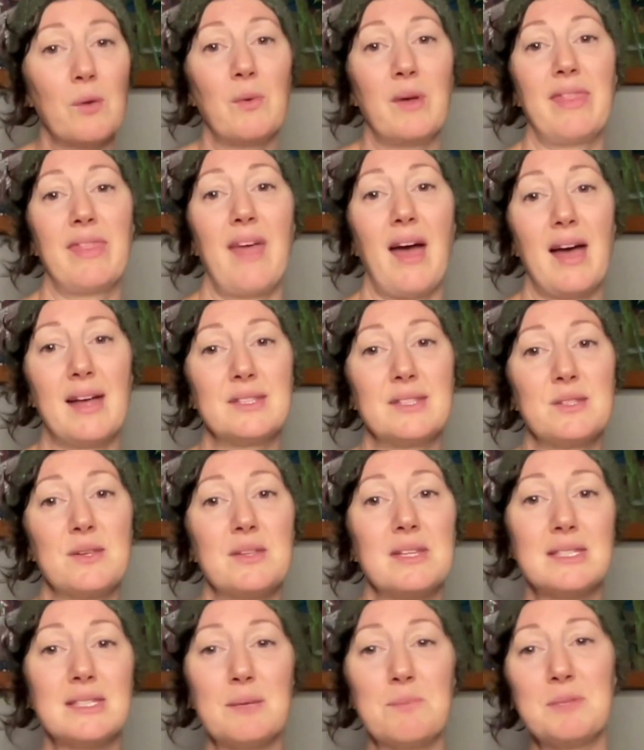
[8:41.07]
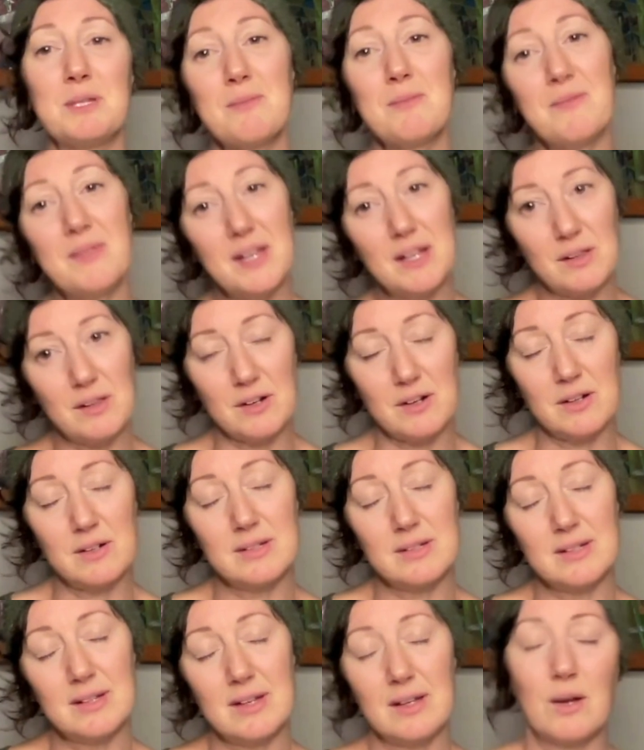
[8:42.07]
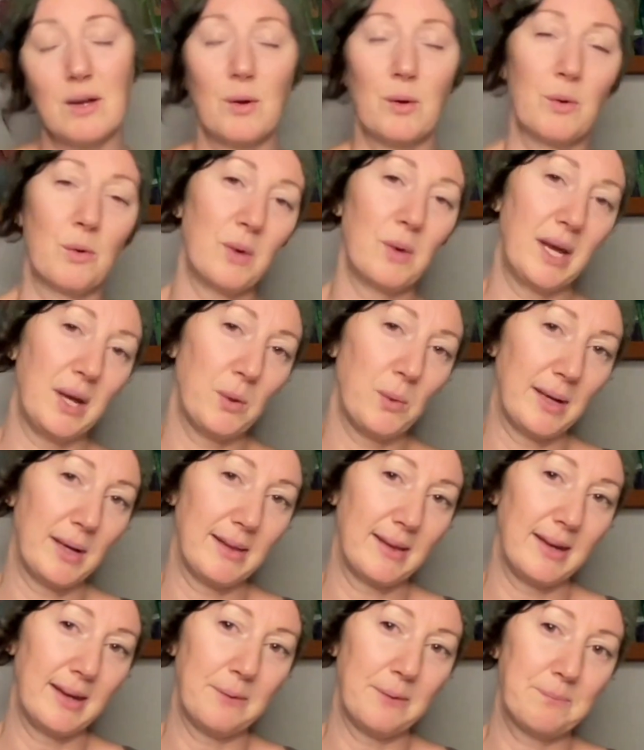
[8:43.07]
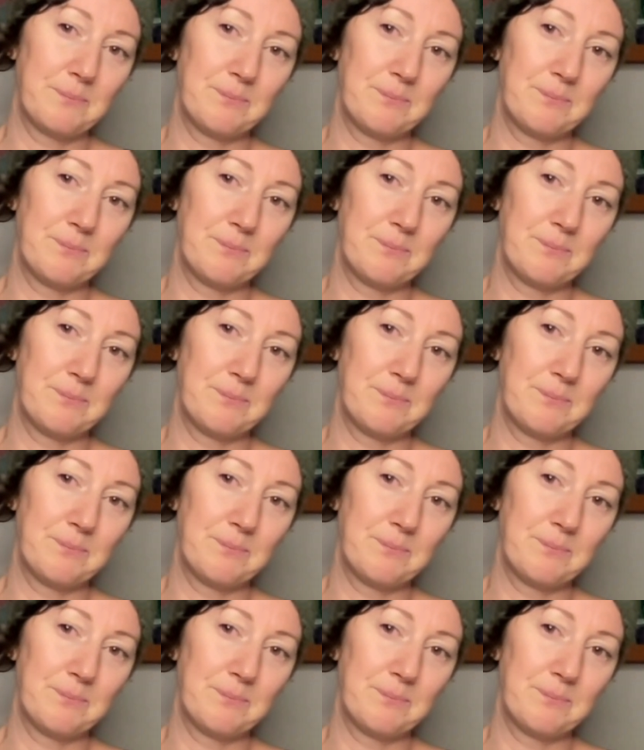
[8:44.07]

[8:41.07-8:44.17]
with that so the symptom of the alert can go away quickly.